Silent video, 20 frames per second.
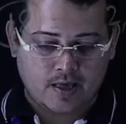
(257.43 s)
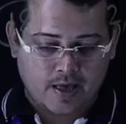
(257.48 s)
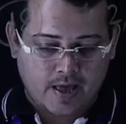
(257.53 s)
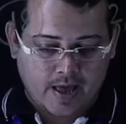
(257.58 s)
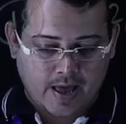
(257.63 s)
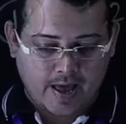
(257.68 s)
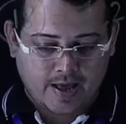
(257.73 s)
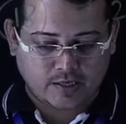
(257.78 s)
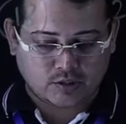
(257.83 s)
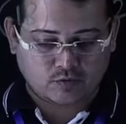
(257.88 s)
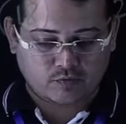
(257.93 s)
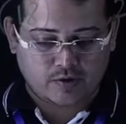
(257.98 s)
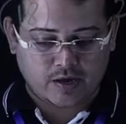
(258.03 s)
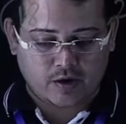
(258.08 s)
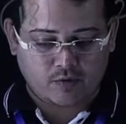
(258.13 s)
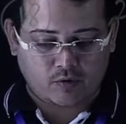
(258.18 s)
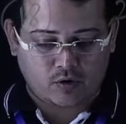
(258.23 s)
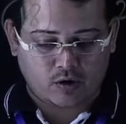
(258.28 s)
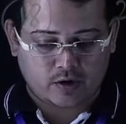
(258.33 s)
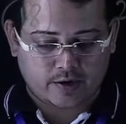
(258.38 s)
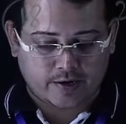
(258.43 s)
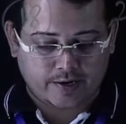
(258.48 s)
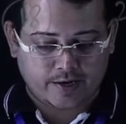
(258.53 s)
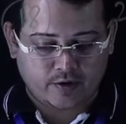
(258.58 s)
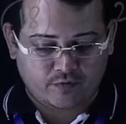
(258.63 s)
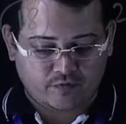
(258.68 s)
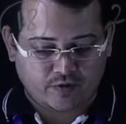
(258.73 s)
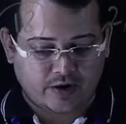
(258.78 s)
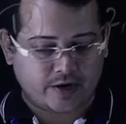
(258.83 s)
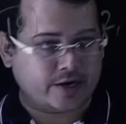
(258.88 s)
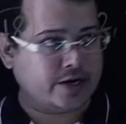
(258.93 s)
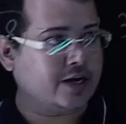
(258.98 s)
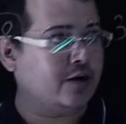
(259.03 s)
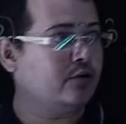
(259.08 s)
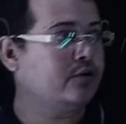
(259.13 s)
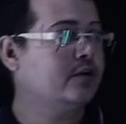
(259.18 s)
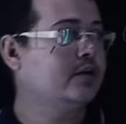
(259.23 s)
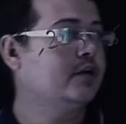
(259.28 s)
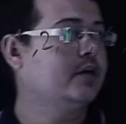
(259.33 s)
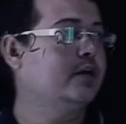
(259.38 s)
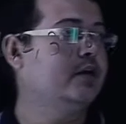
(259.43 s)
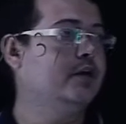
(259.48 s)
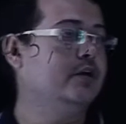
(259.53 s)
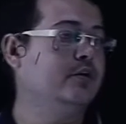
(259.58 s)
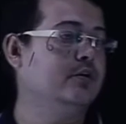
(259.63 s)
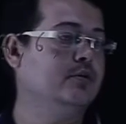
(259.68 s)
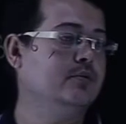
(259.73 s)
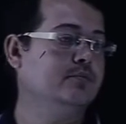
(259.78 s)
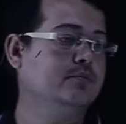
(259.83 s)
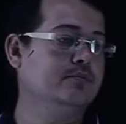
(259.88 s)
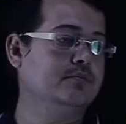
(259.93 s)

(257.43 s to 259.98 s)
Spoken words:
As we have already find out here